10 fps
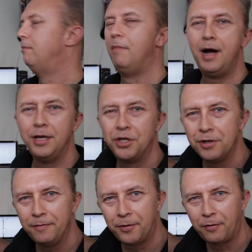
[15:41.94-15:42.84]

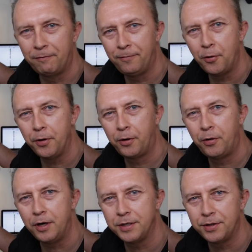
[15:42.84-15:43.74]
Mindshift
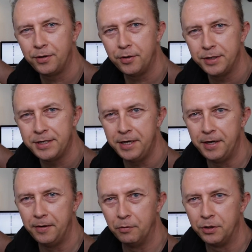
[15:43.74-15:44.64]
Photocross
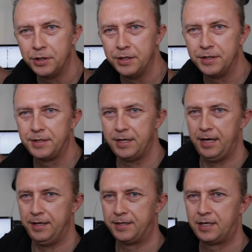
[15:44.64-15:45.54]
13, which is
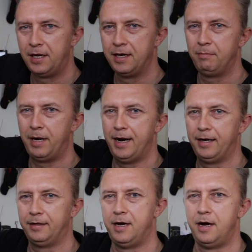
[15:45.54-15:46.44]
a sling
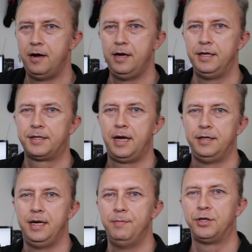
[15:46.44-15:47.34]
bag. Now, as I
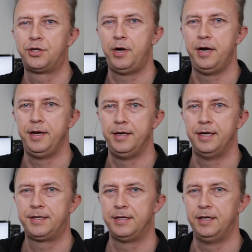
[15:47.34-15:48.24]
demonstrated
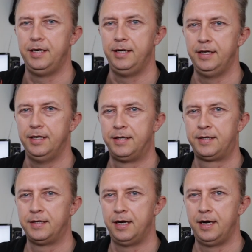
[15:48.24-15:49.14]
yesterday,
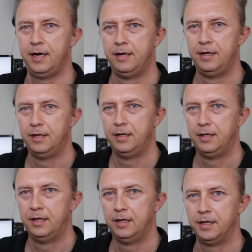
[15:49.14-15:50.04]
it's a
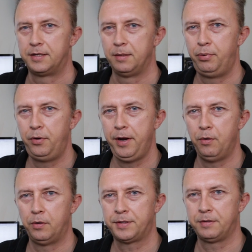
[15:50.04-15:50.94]
pretty
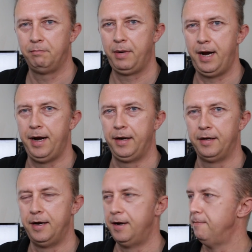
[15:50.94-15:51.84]
awesome
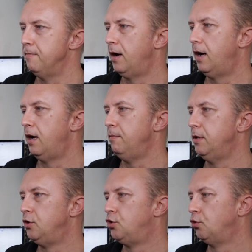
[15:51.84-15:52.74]
bag. I'm
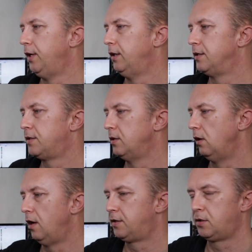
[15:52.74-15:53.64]
enjoying this a
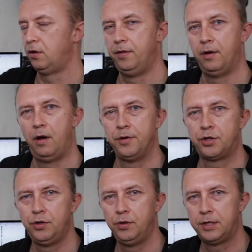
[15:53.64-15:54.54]
lot. So on the
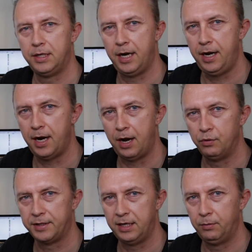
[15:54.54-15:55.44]
shoot today, I
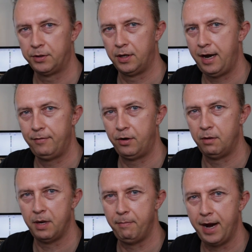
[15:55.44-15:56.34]
was able to have it
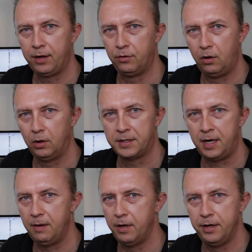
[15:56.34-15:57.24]
on my back the whole
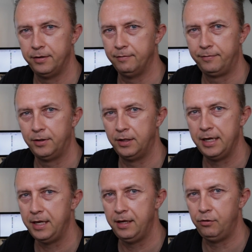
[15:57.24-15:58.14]
time. I didn't feel
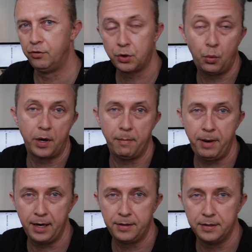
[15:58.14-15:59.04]
any, you saw what I
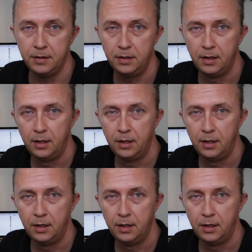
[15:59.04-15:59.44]
packed in.